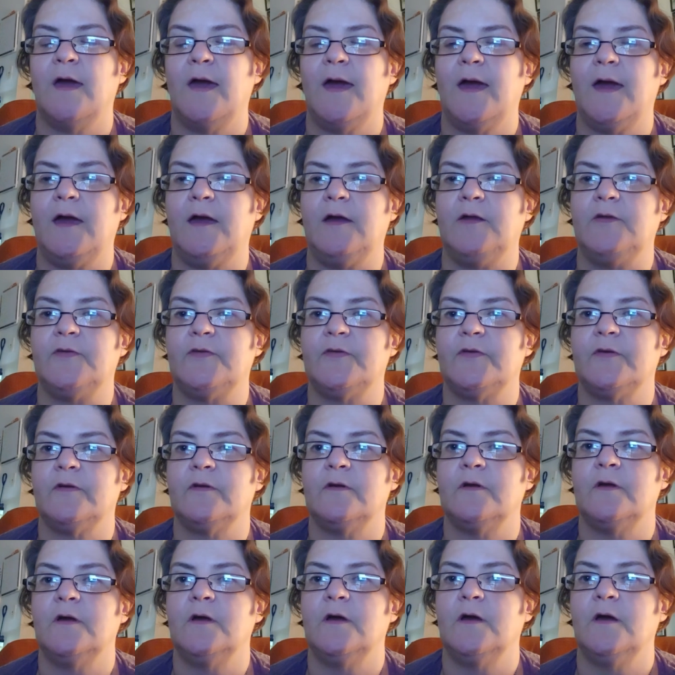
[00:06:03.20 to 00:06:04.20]
hate
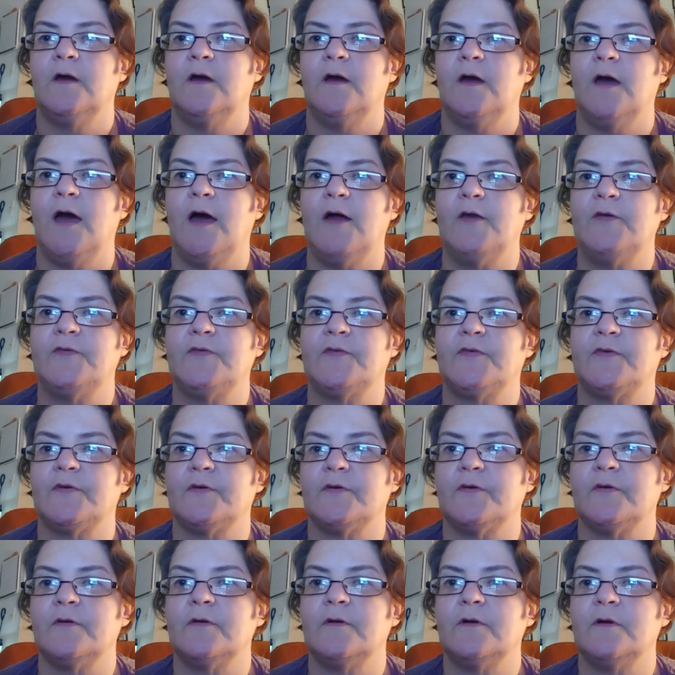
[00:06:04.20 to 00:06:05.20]

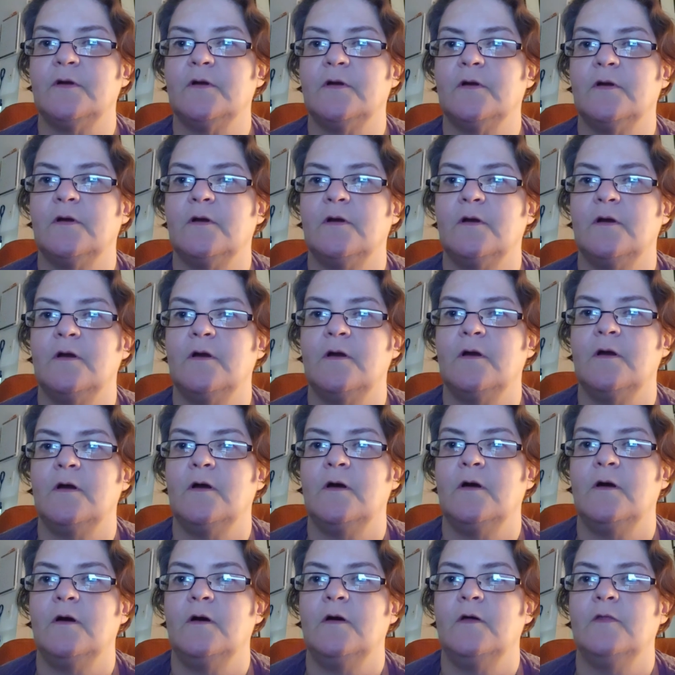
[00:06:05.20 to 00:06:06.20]
enter
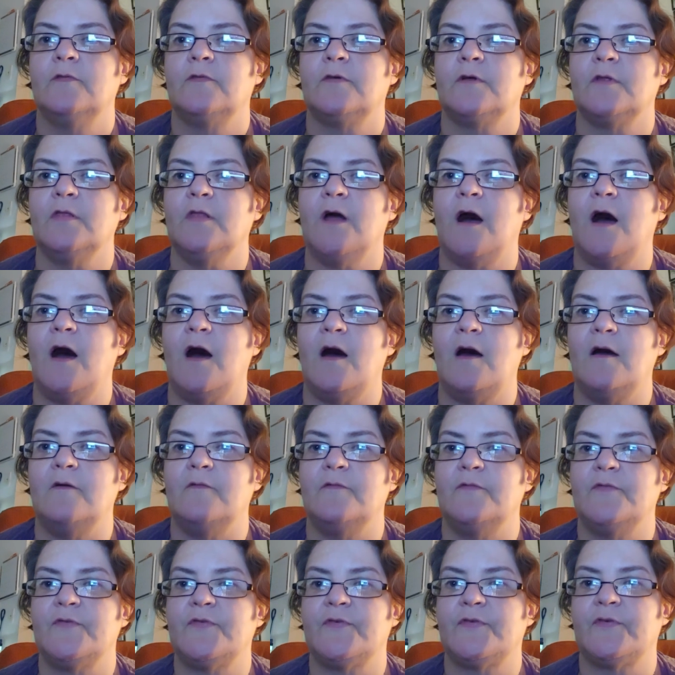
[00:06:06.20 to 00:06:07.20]
the
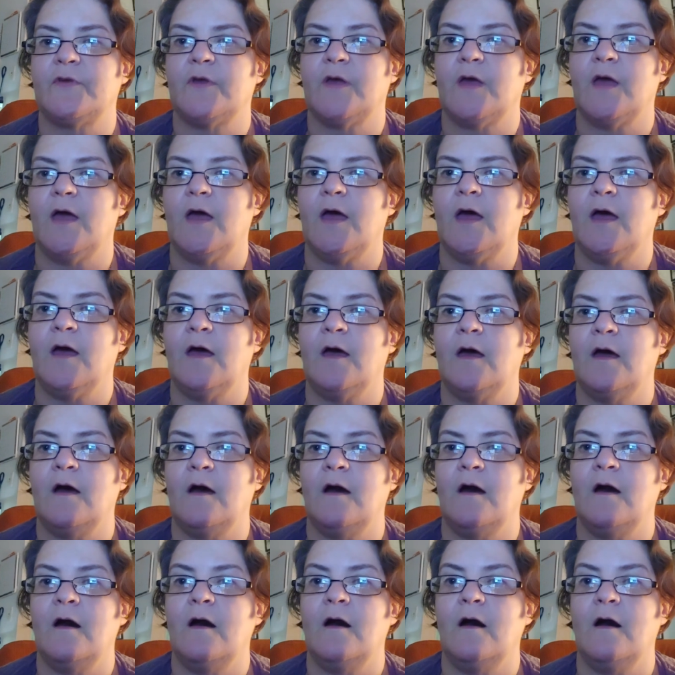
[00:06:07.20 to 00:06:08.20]
lives
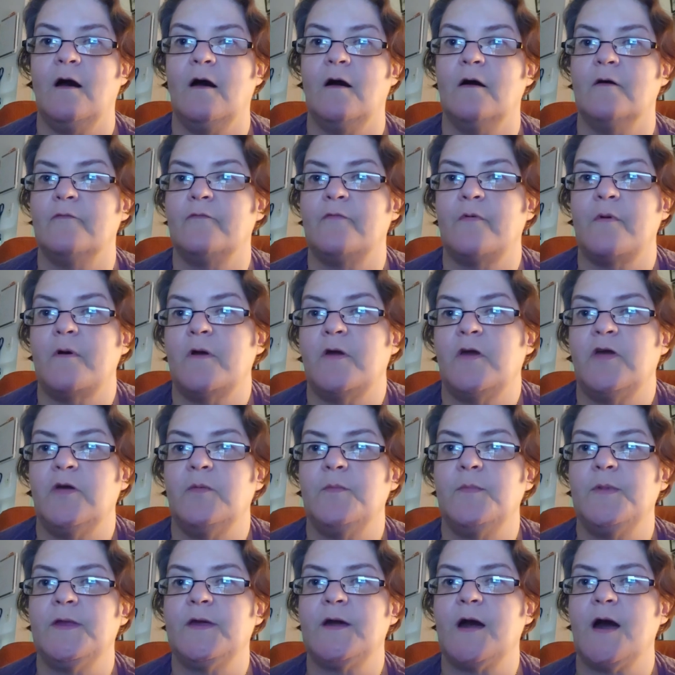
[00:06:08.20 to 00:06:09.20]
of
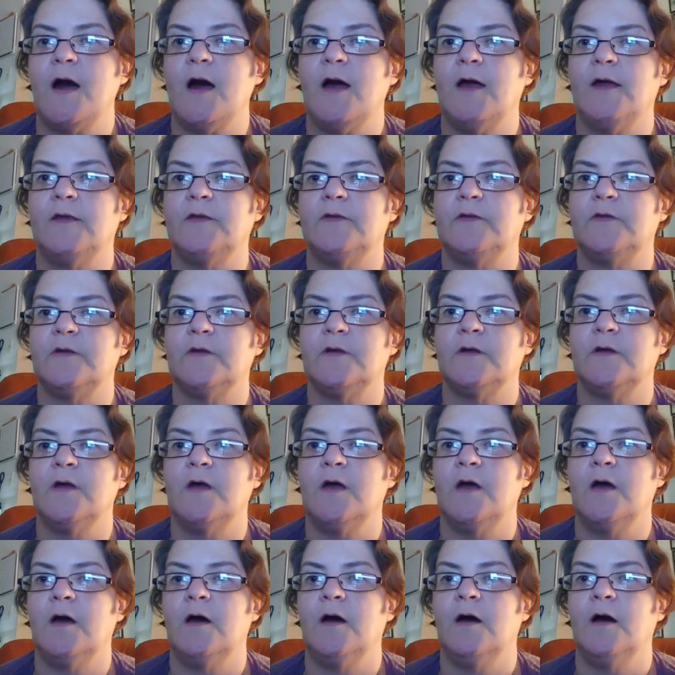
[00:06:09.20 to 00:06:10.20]
humankind.
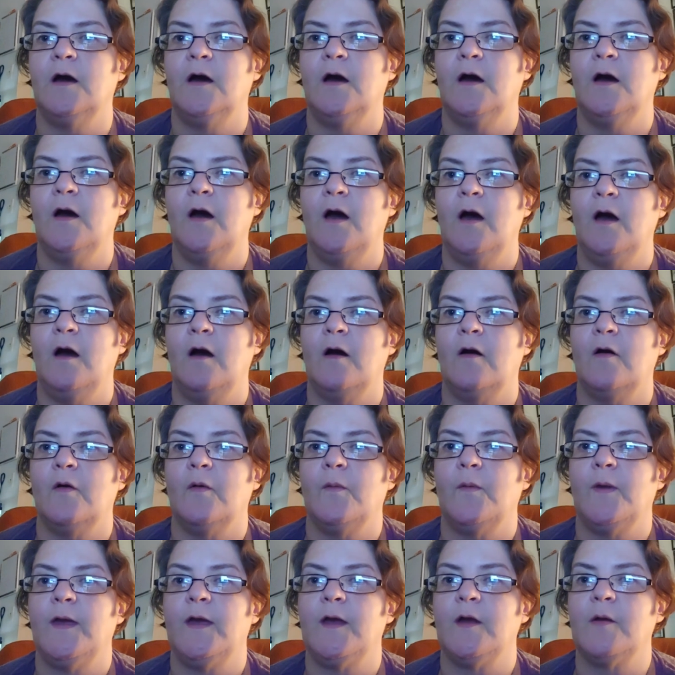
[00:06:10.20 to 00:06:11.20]

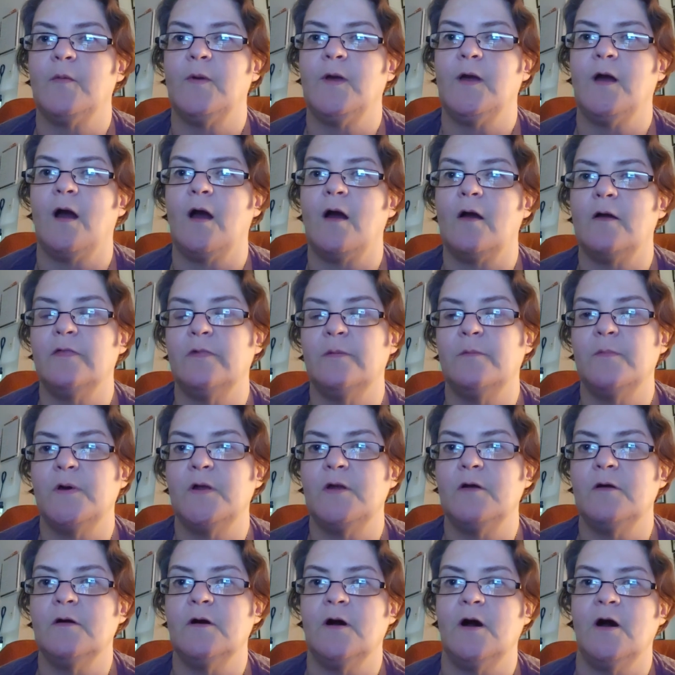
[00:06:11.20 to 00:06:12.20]
Here we are in the
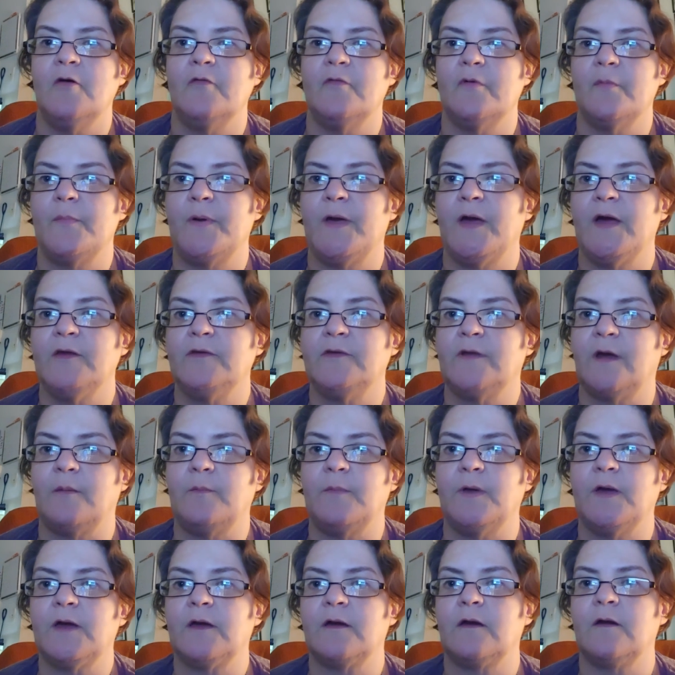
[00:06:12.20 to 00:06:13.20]
middle of a
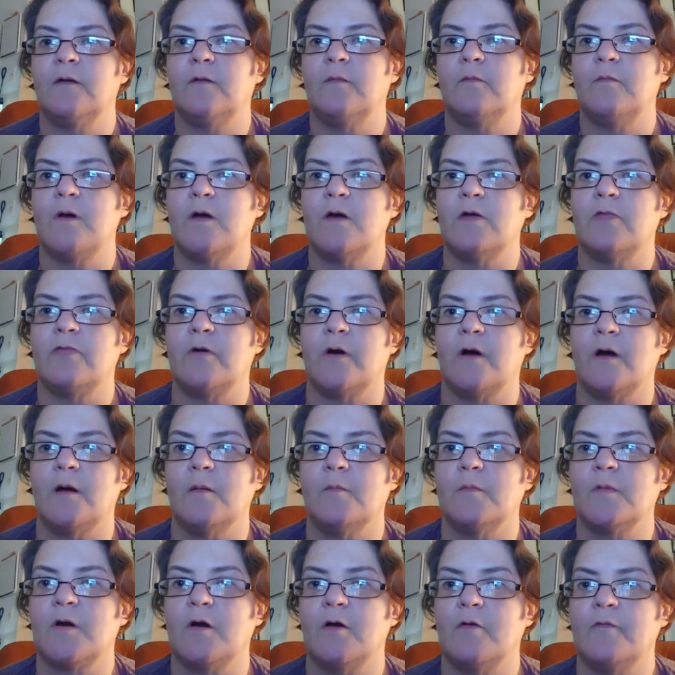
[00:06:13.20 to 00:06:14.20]
pandemic with
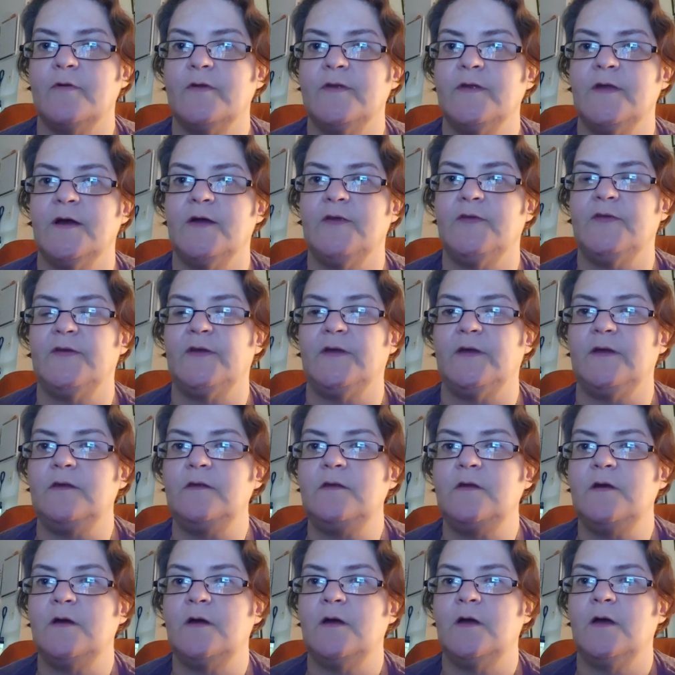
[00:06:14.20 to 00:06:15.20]

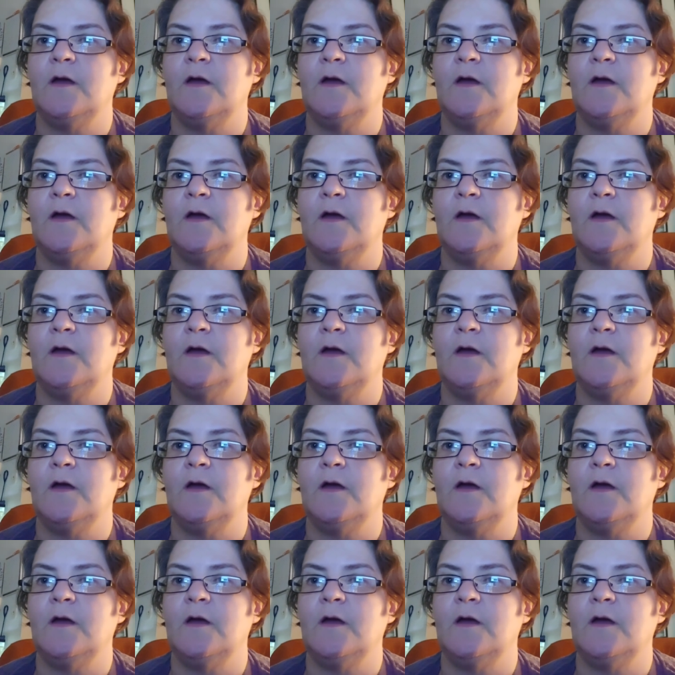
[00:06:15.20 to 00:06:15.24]
COVID-19,